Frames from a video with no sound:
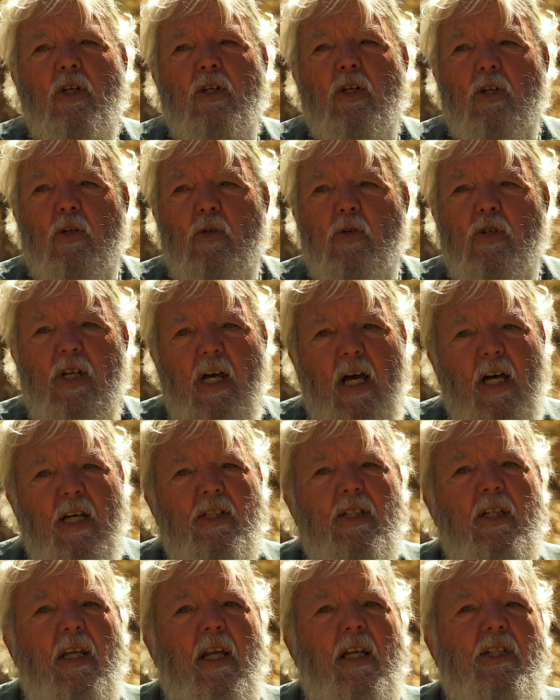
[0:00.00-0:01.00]
to do
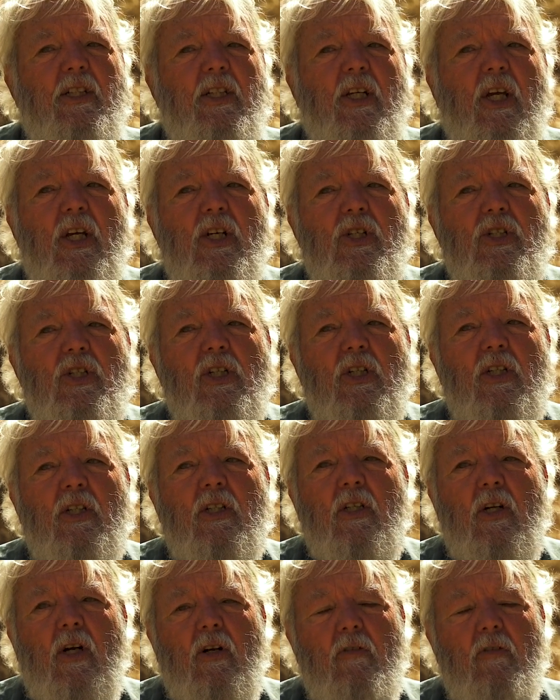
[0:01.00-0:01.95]
science and education